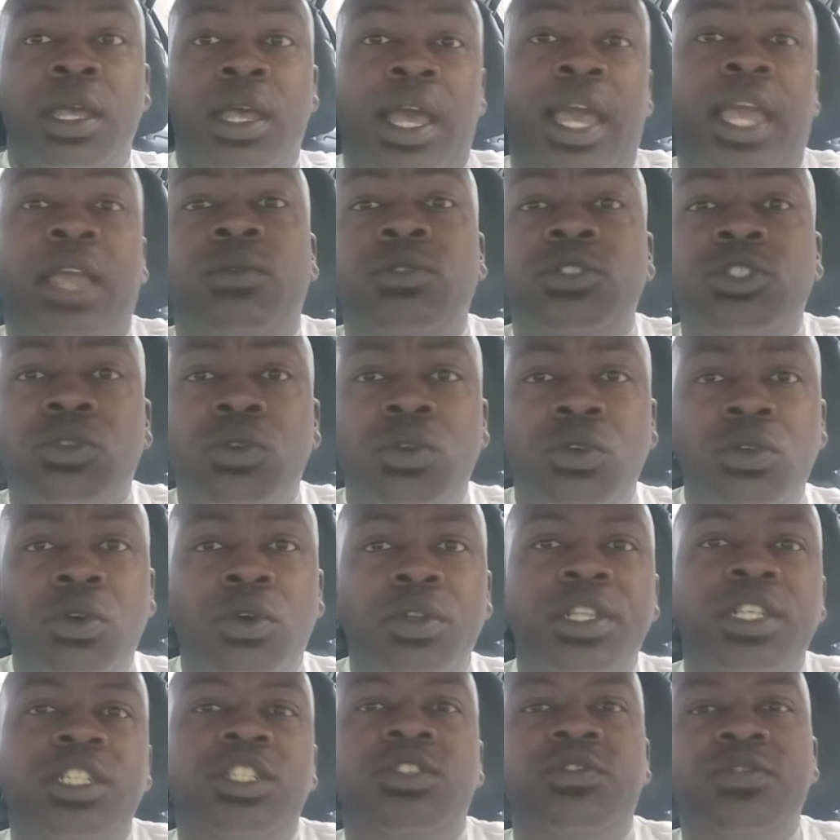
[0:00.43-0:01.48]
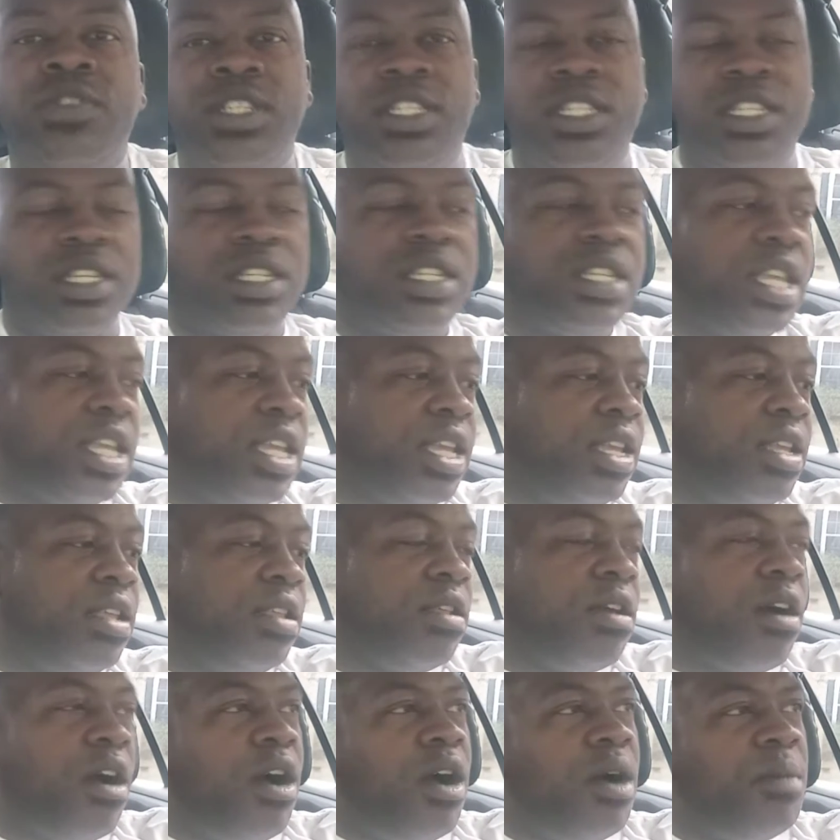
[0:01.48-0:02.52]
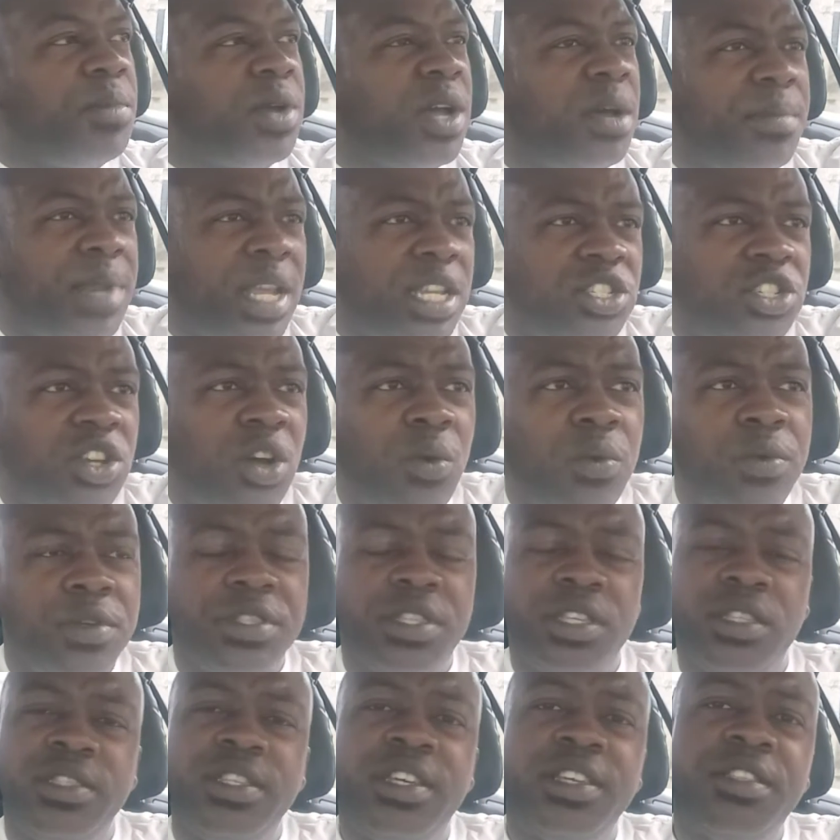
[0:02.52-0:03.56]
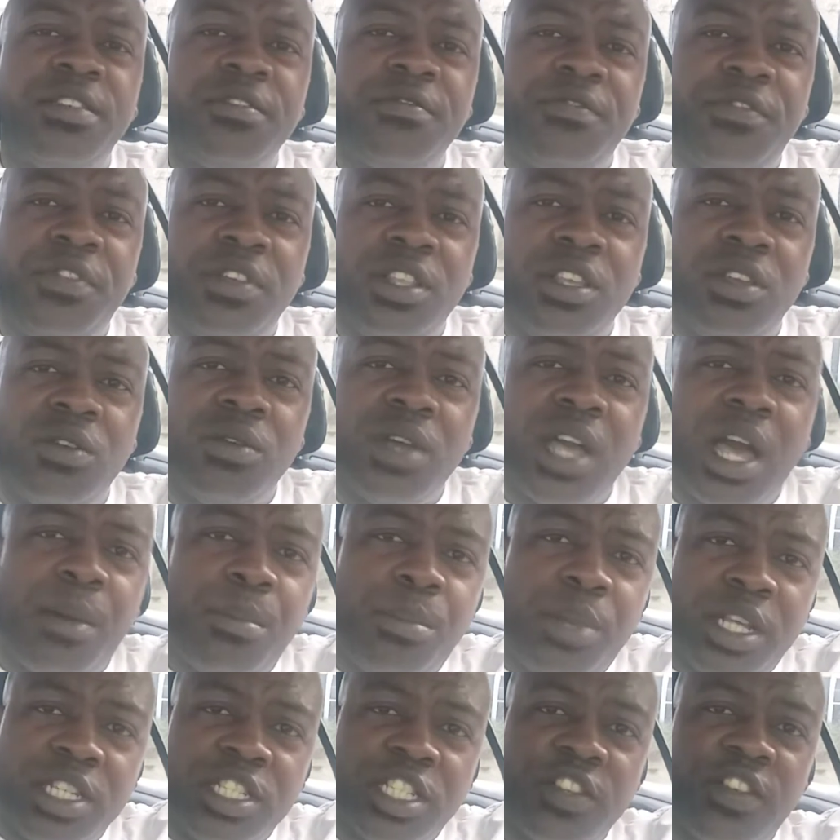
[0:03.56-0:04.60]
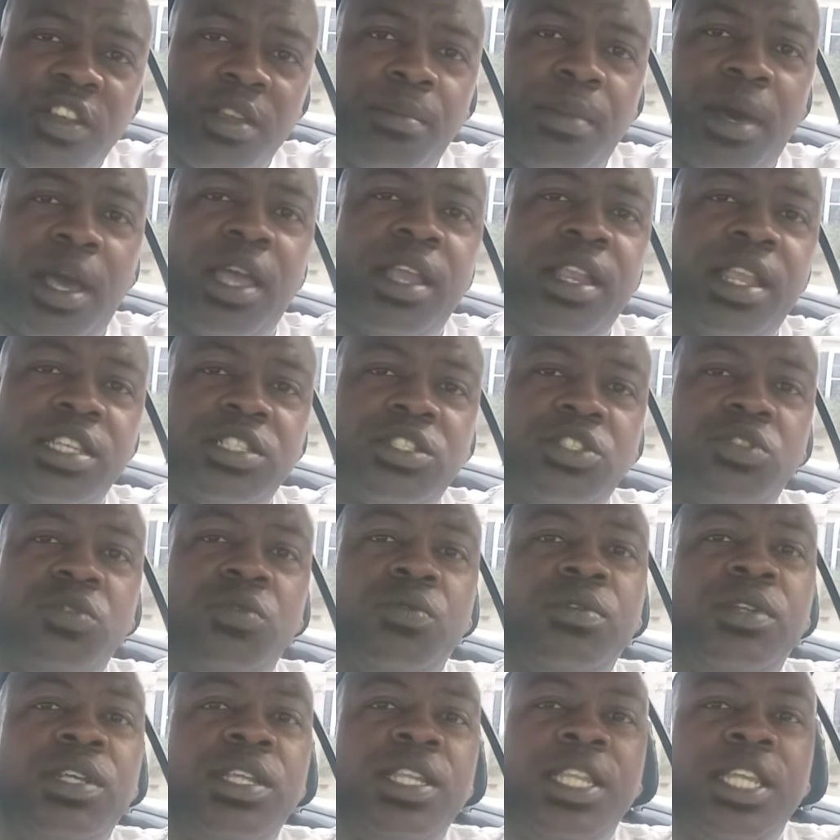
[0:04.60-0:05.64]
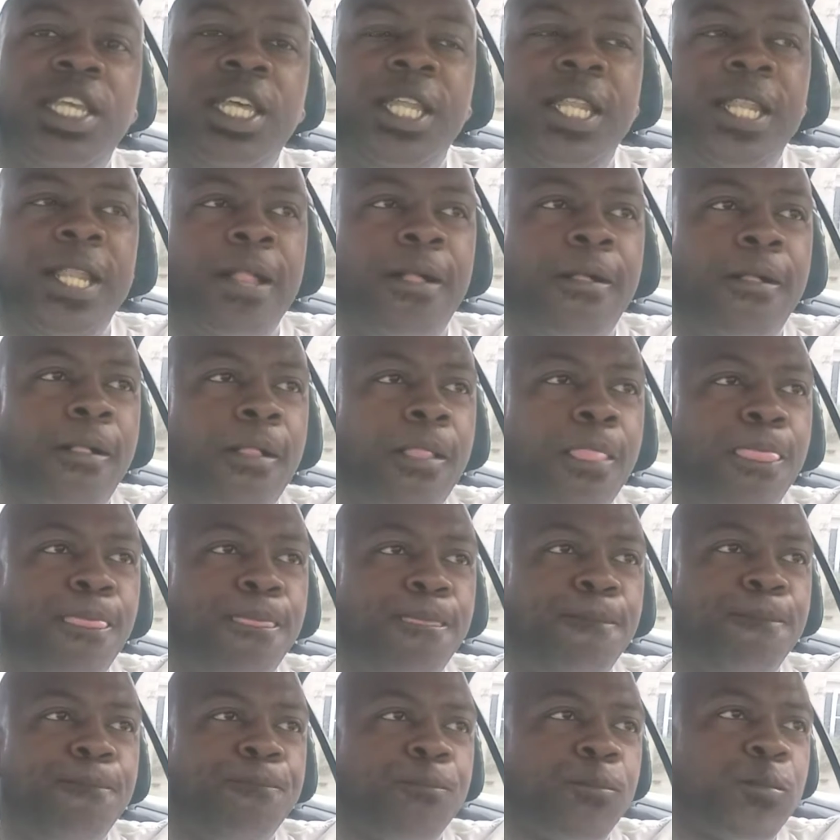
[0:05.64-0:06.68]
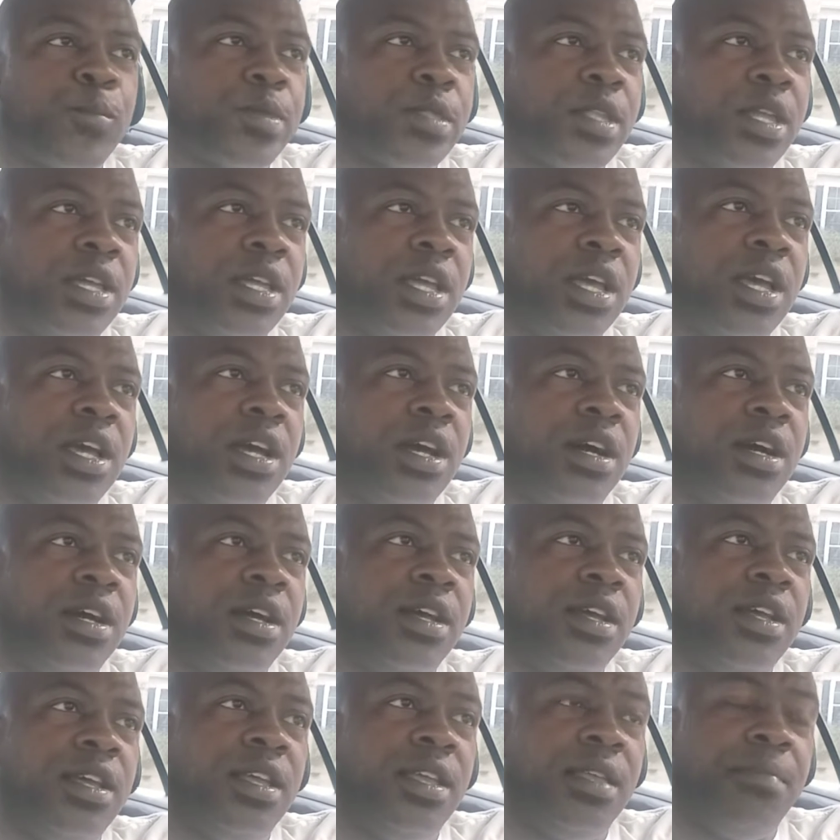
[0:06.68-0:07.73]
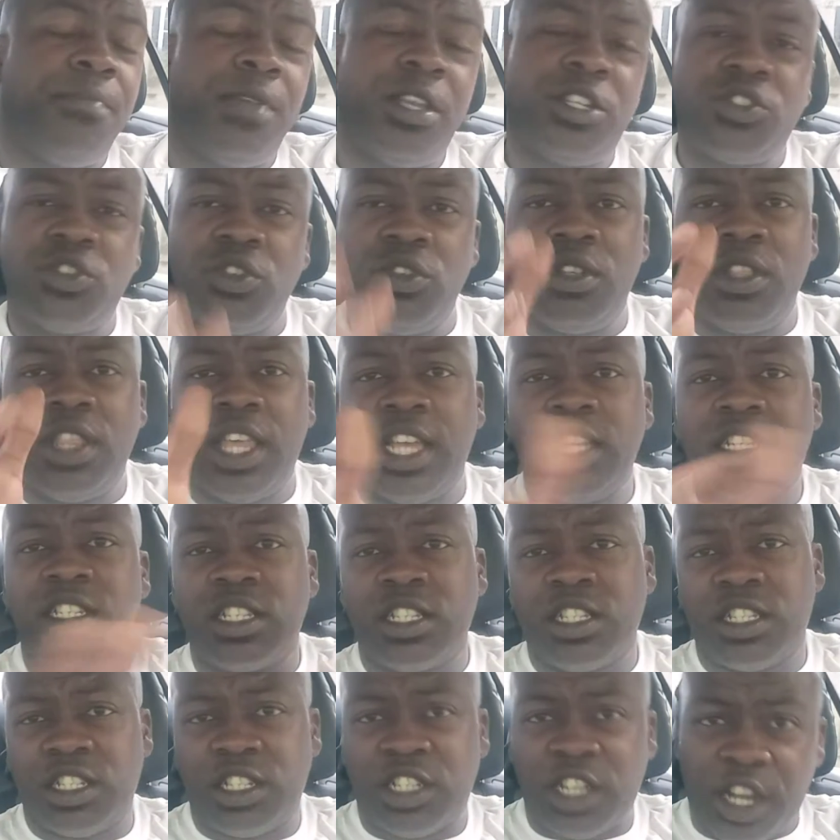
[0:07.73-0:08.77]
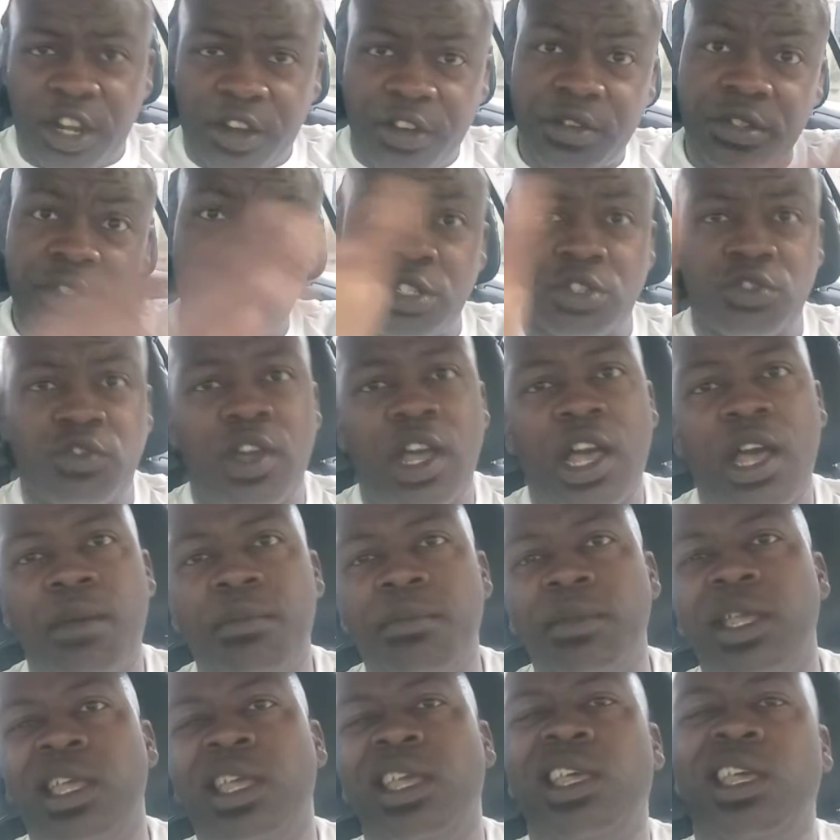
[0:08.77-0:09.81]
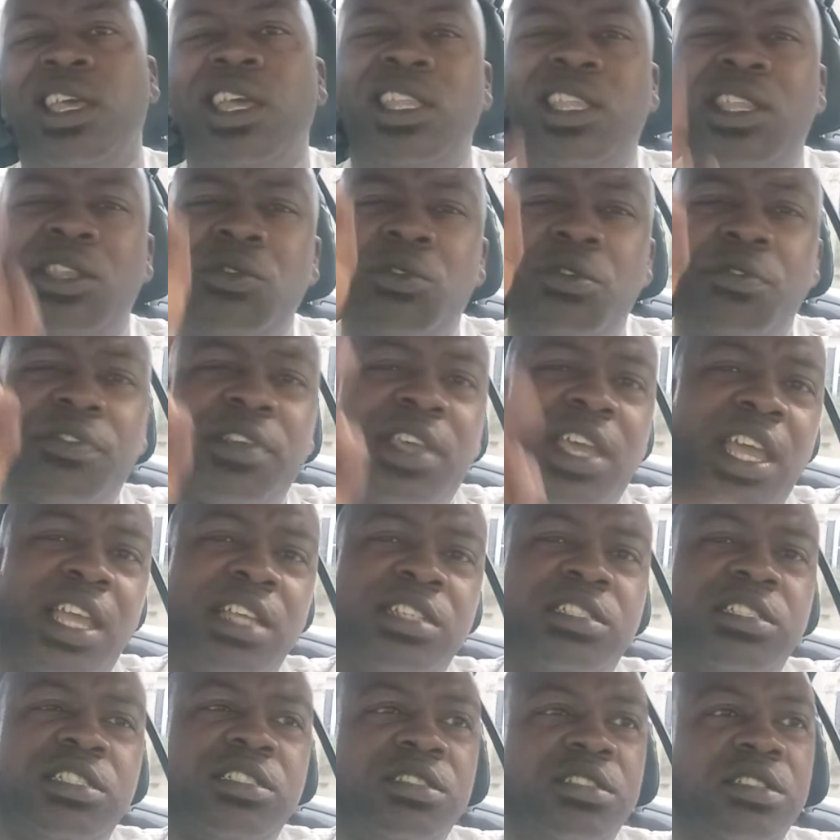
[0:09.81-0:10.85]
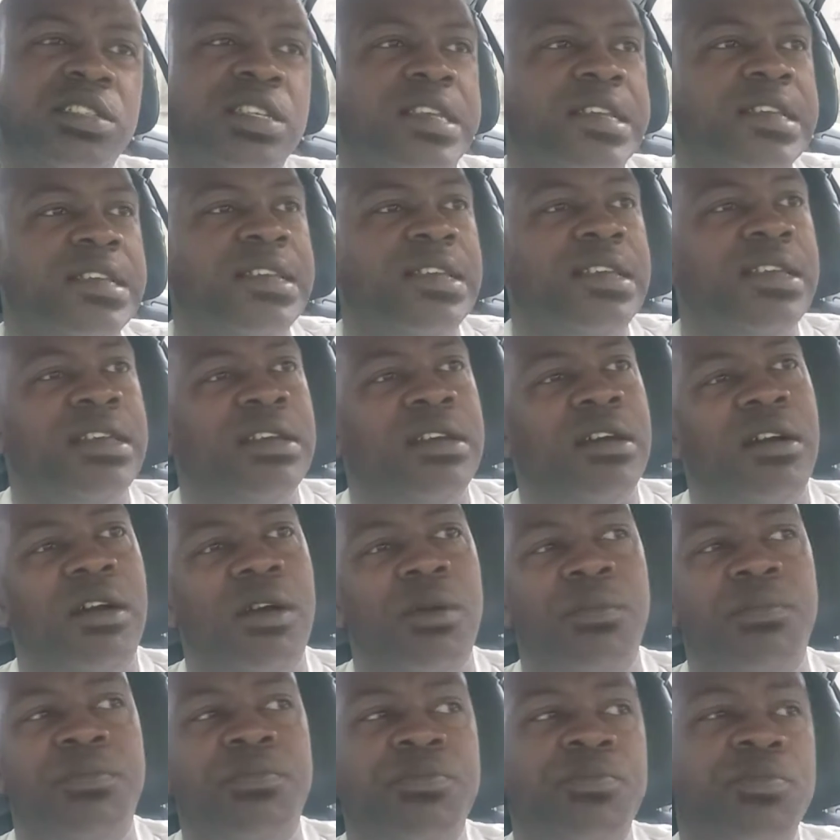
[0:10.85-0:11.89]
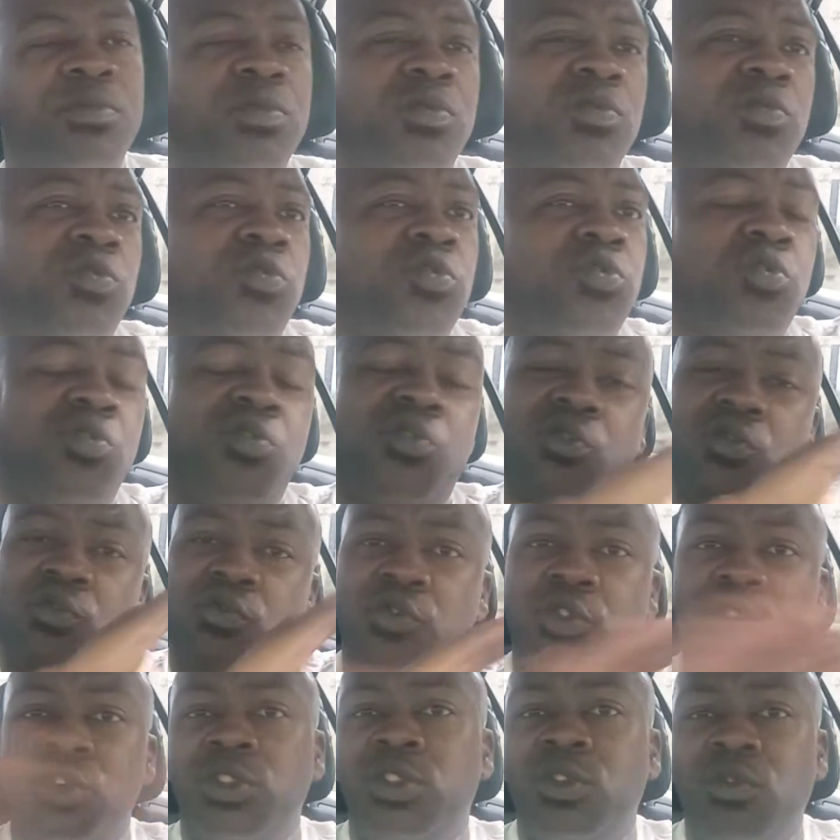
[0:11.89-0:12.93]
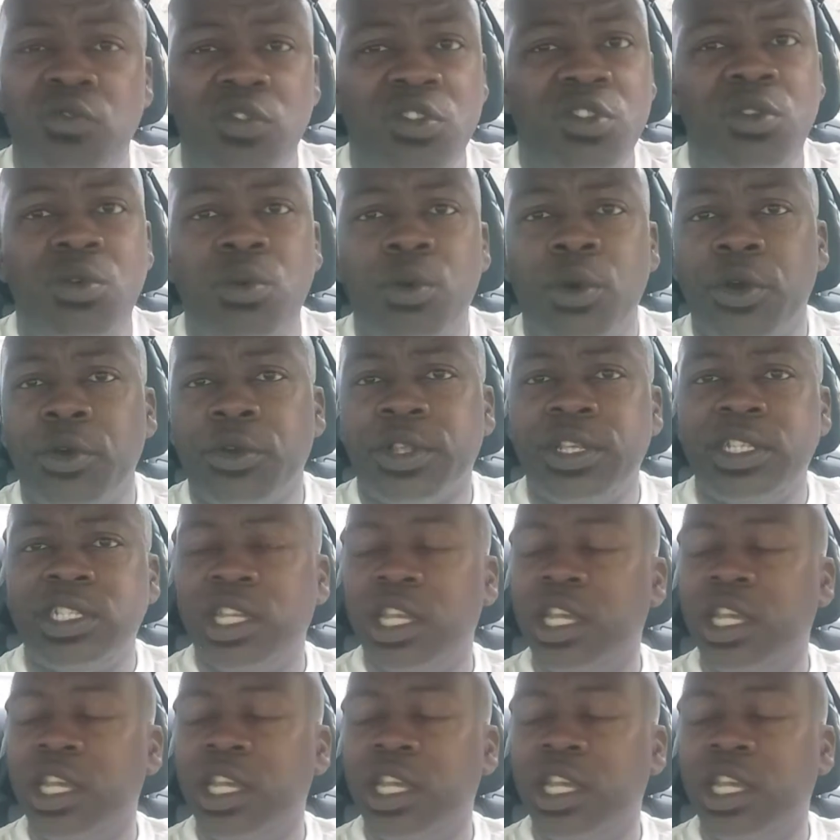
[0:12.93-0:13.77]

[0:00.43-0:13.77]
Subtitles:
Hey, what's going on? This 316 coming at y'all with another video. God bless everybody that's tuning in. Make sure you like, share, subscribe, hit the notifications. The real word is